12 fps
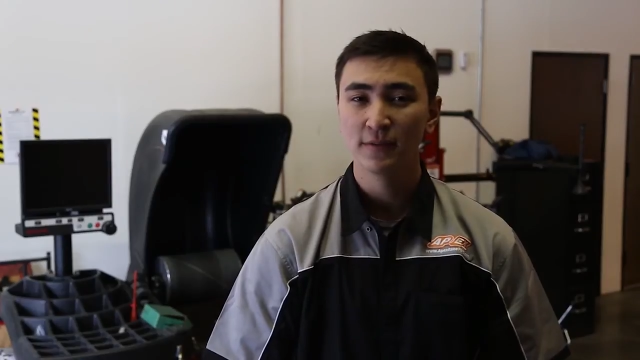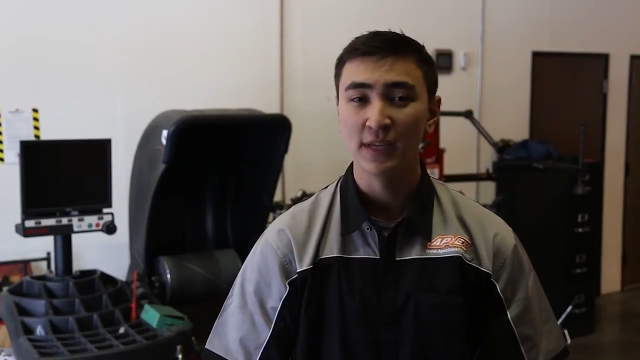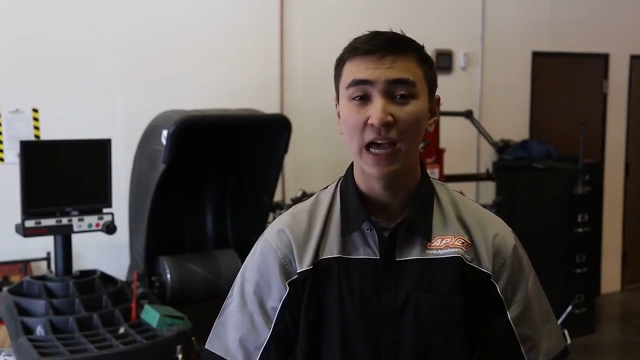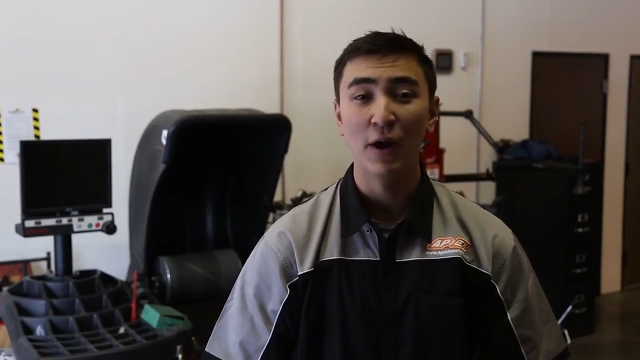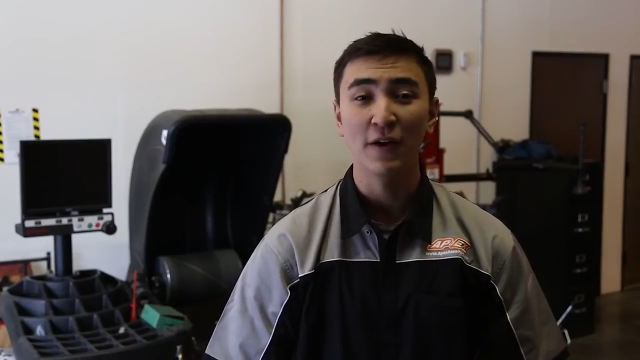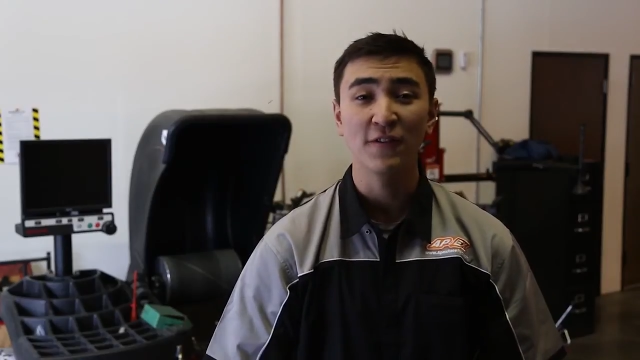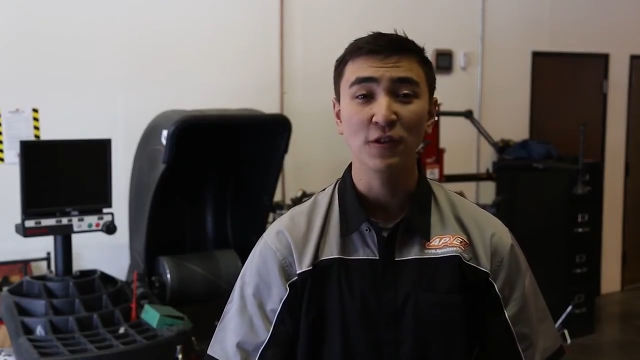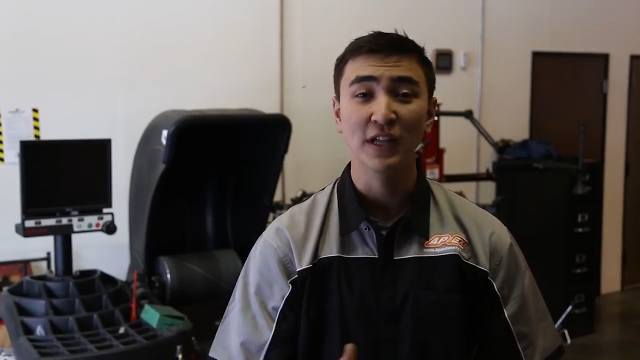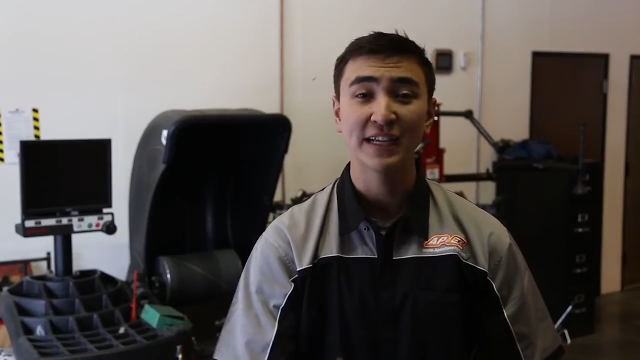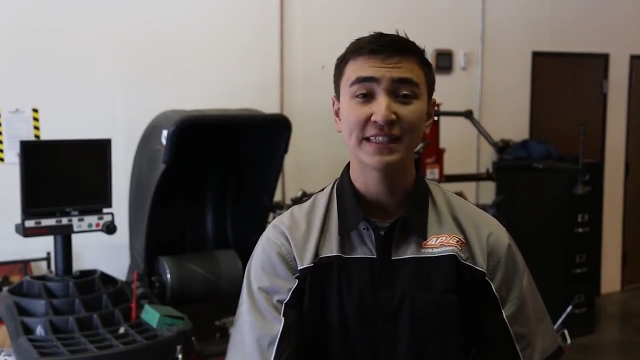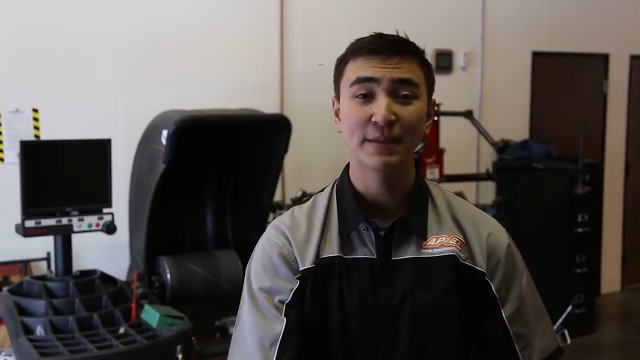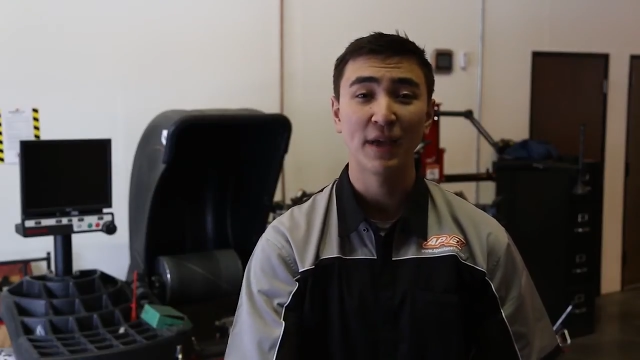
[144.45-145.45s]
Now, if you'd
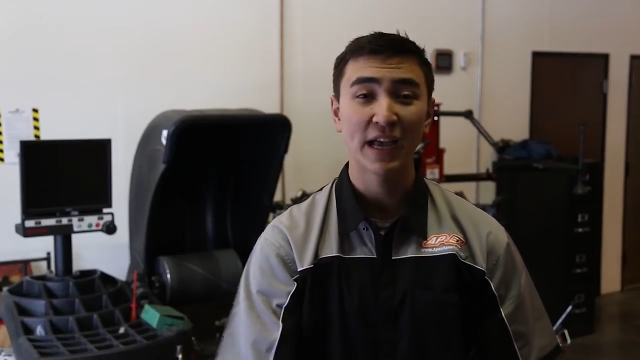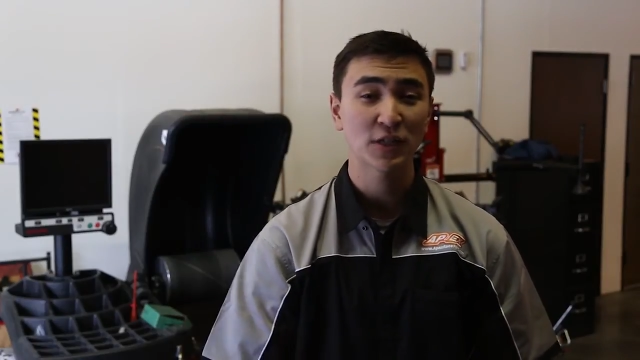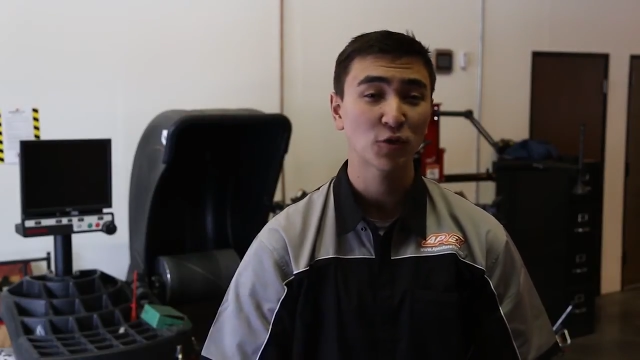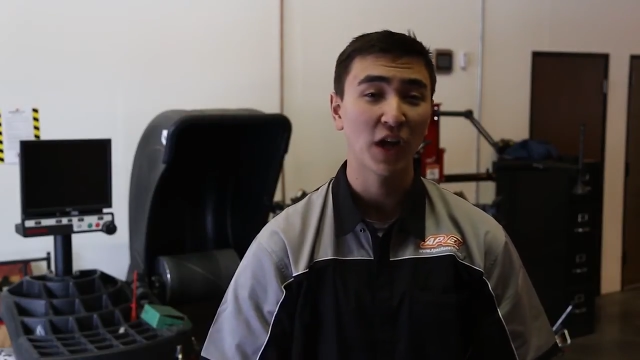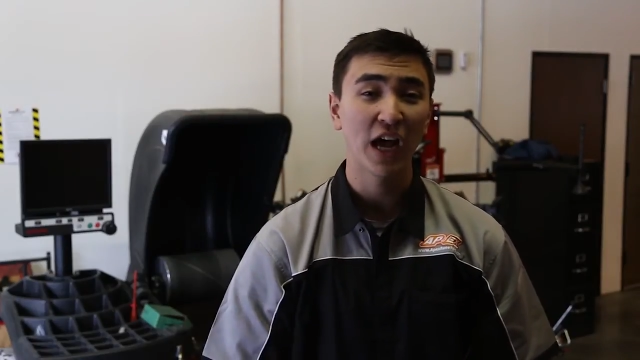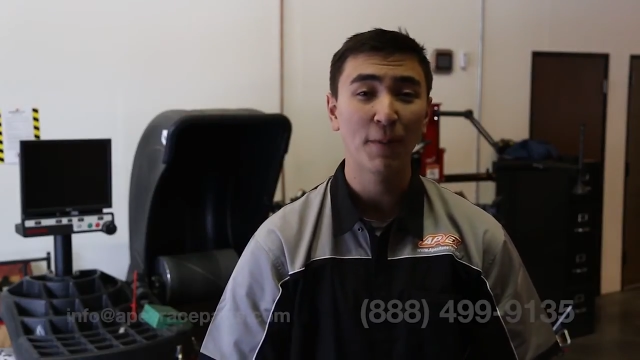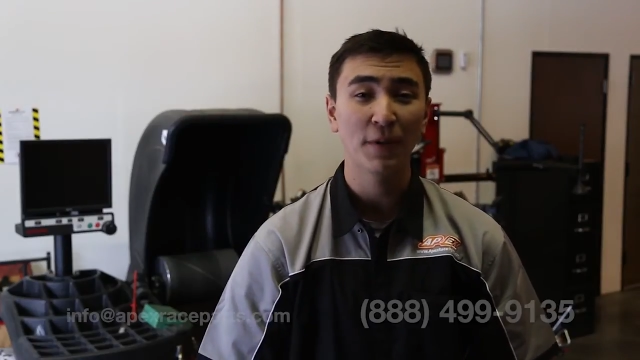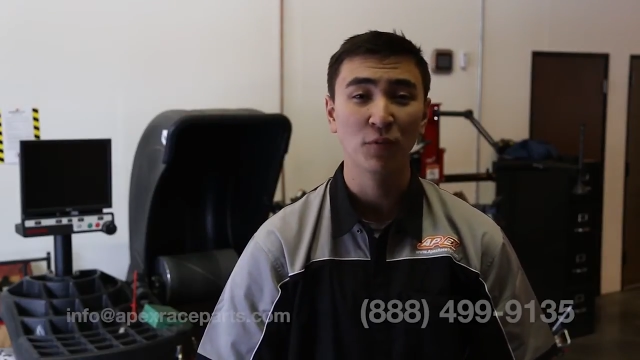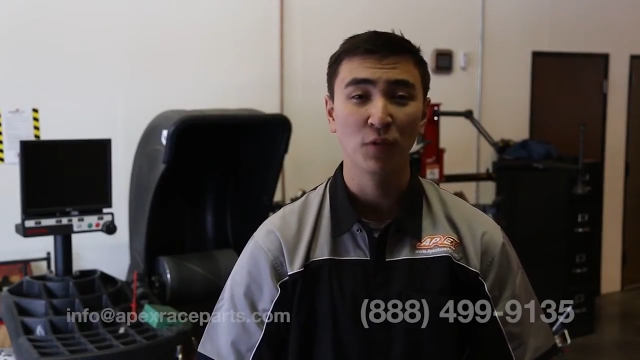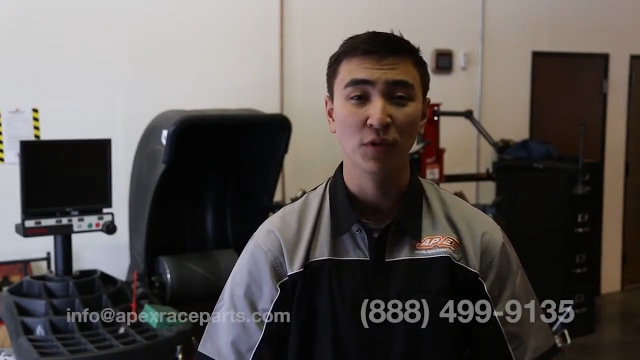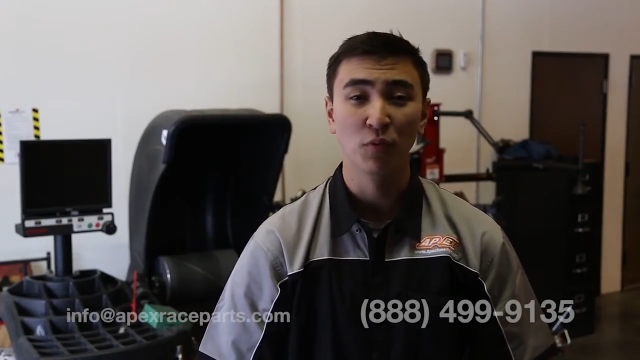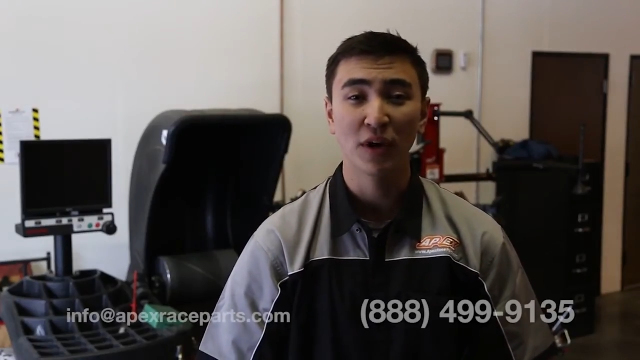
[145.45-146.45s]
like some extra help
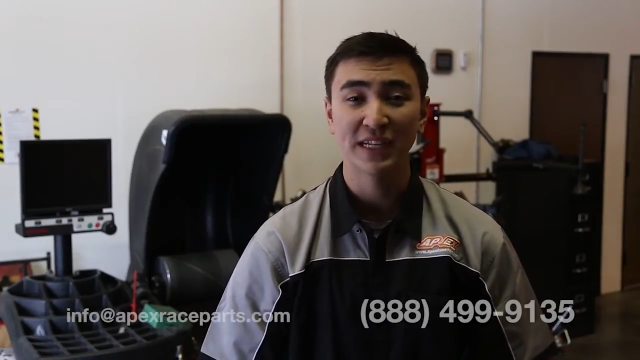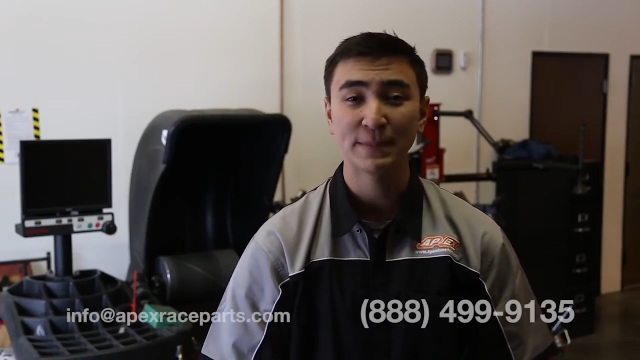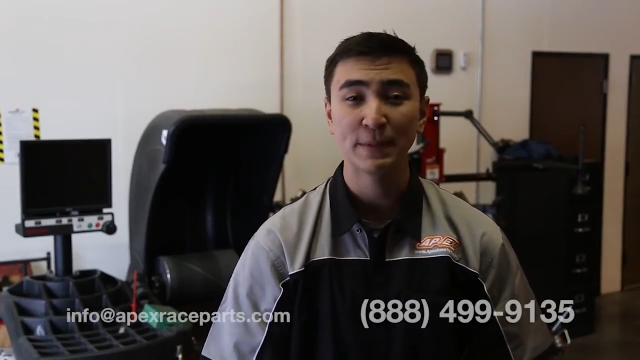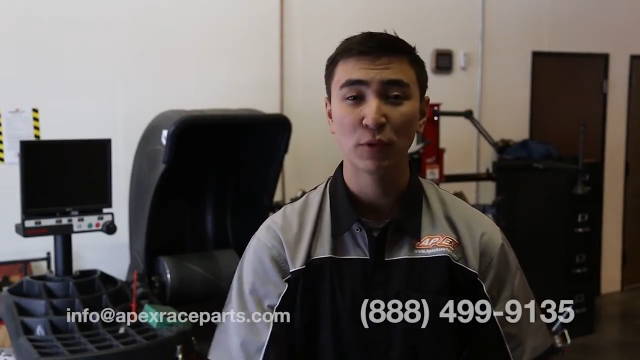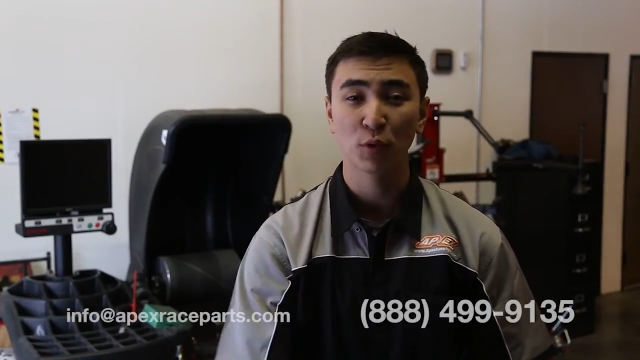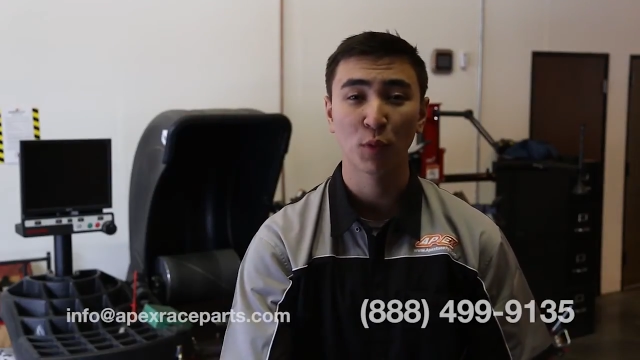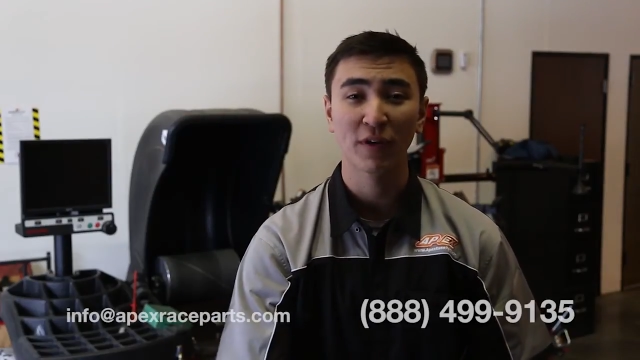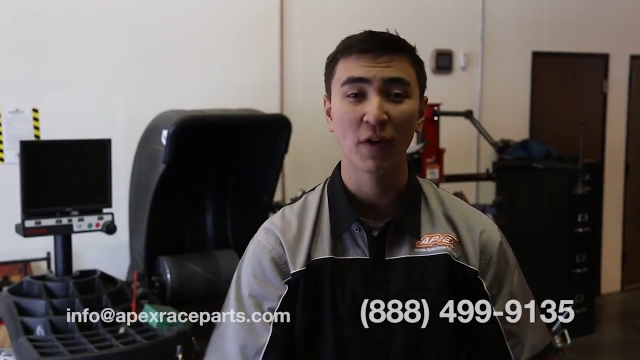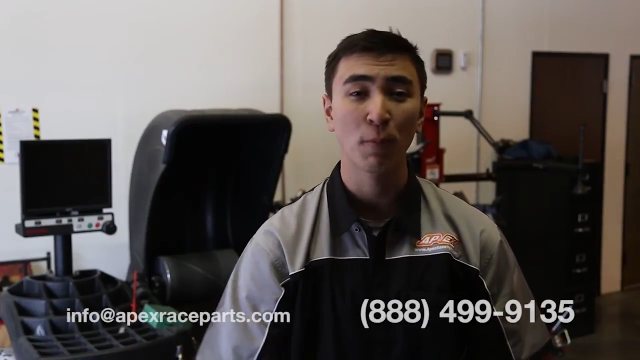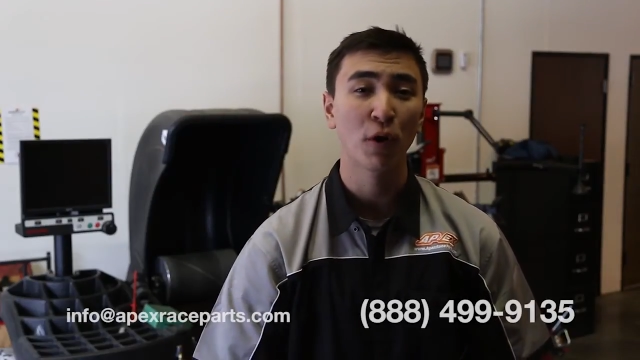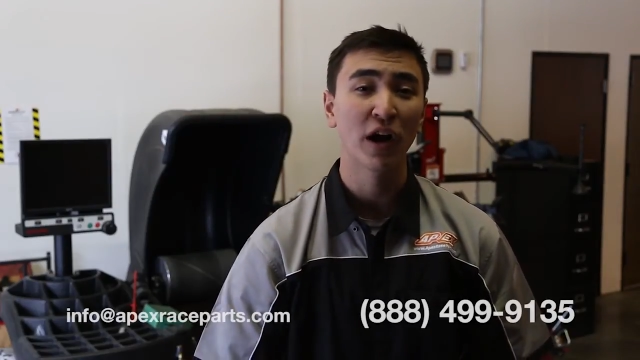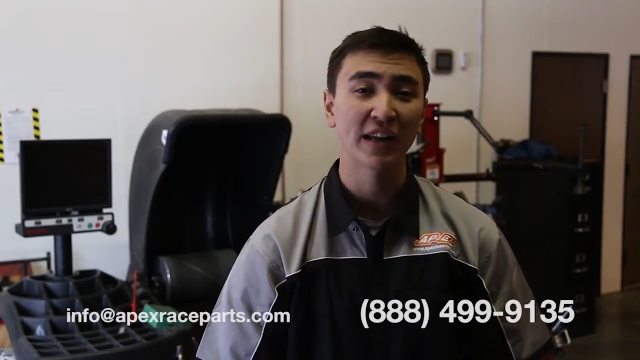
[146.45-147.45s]
and would want to speak with one of
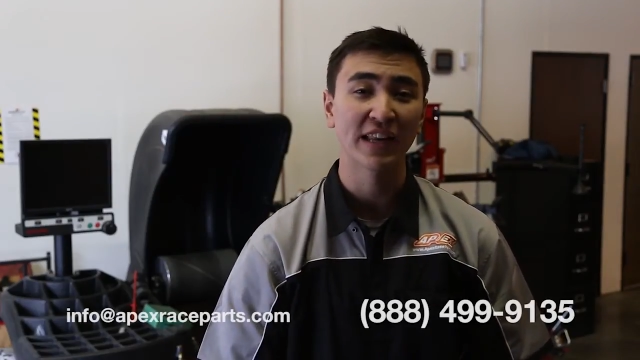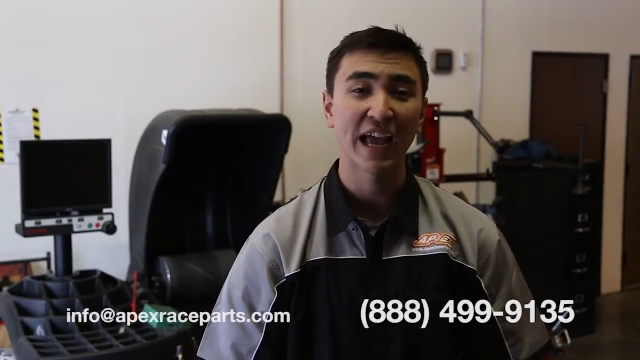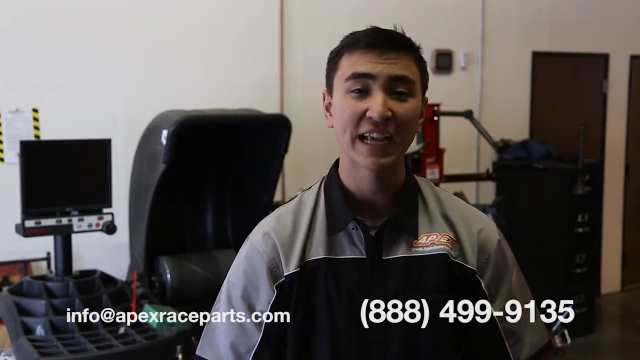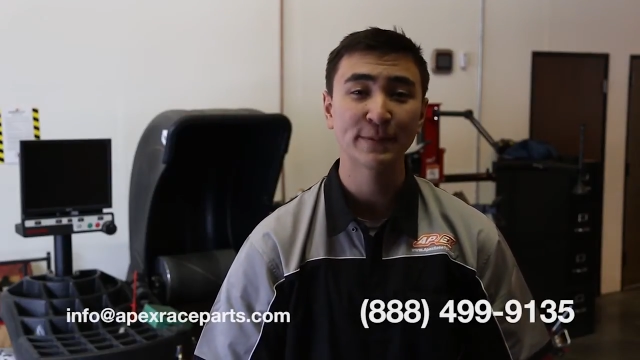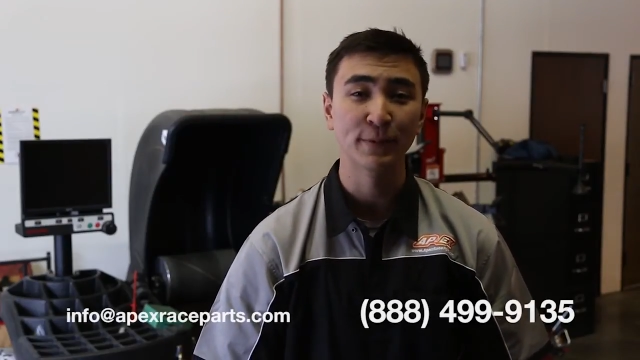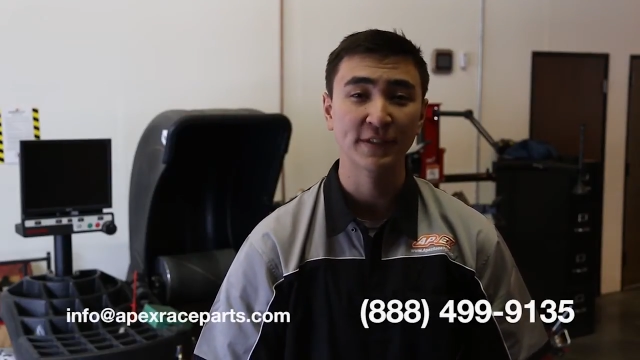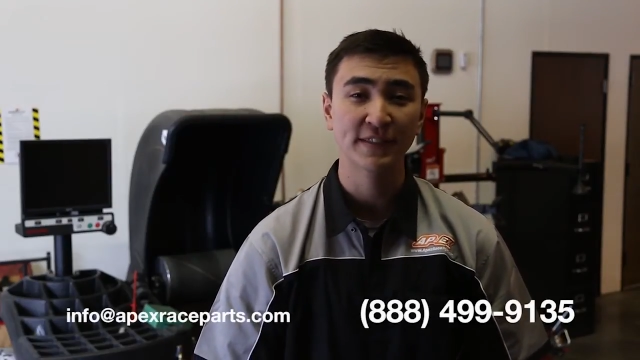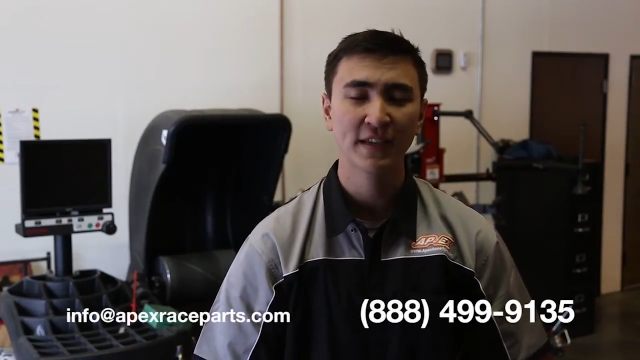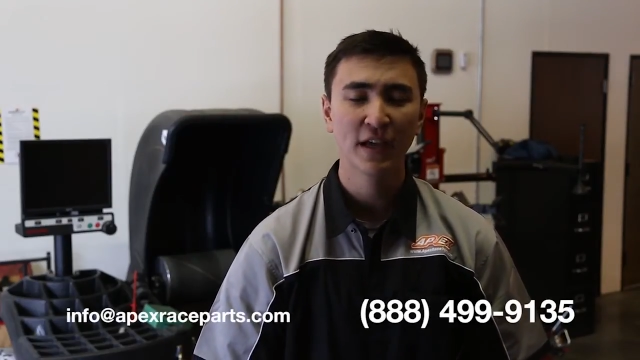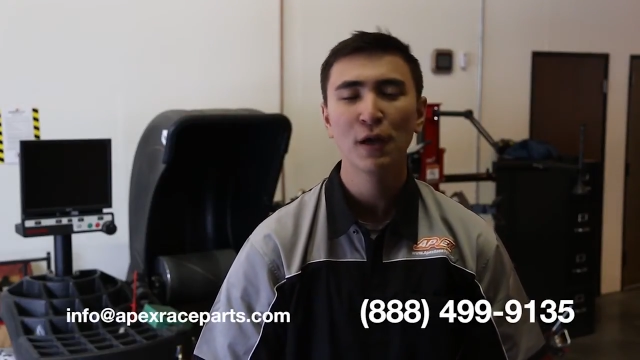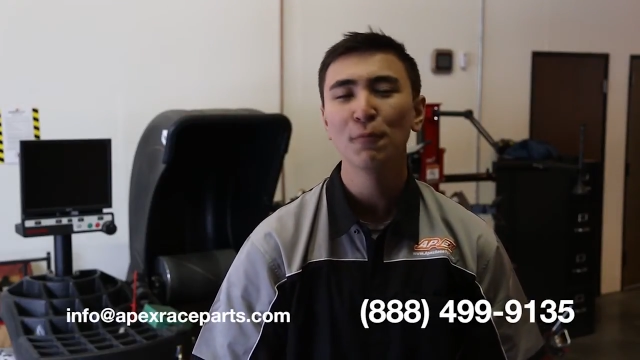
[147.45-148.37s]
our product experts,